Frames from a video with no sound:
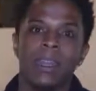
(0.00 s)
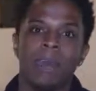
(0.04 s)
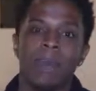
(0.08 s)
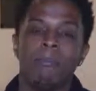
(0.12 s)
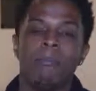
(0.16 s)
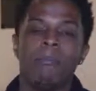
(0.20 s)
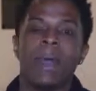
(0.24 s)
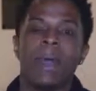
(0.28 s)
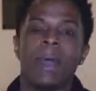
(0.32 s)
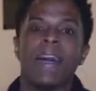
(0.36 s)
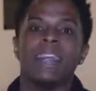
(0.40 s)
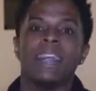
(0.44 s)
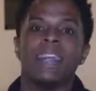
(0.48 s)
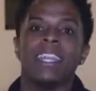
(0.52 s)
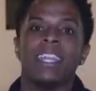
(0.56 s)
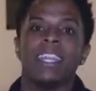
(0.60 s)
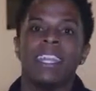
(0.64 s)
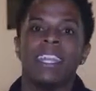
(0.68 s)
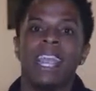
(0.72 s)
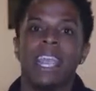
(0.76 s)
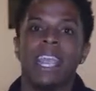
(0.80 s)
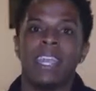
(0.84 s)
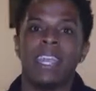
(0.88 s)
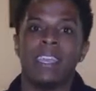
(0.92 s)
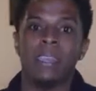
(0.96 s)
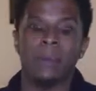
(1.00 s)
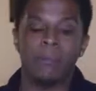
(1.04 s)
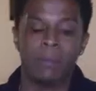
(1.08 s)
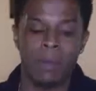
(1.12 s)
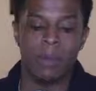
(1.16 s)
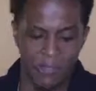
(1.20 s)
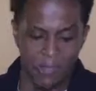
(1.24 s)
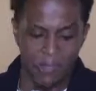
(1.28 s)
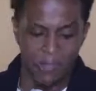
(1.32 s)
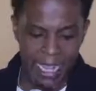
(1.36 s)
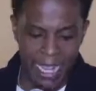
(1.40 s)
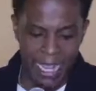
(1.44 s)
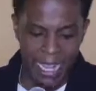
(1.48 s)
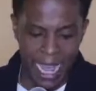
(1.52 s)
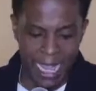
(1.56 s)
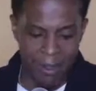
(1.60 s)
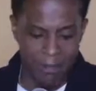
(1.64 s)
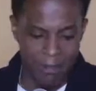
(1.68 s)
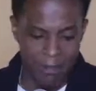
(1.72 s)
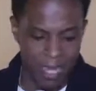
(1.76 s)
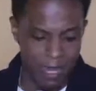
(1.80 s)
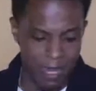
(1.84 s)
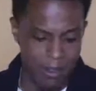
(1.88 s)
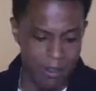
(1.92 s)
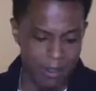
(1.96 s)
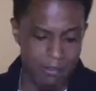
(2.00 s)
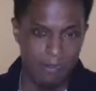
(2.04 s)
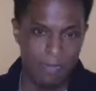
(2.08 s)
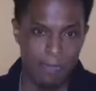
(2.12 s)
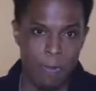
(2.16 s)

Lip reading: by the name of Naaman.